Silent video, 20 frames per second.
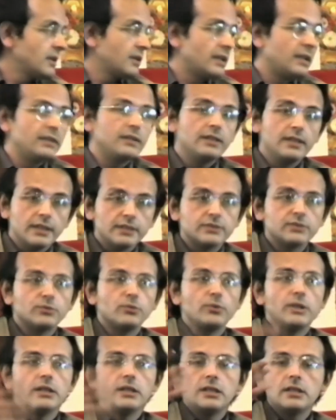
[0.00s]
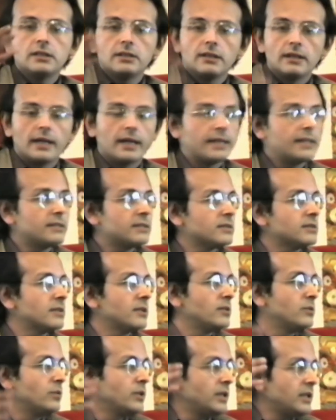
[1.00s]
that yes, we need light
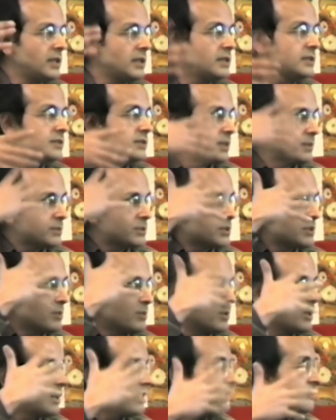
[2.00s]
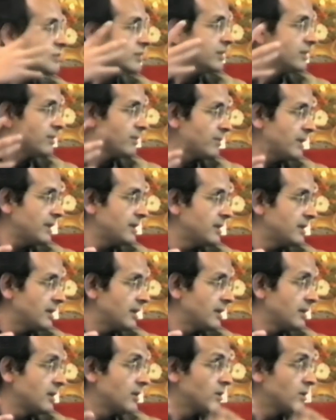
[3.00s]
and we need some stimulation in the retina.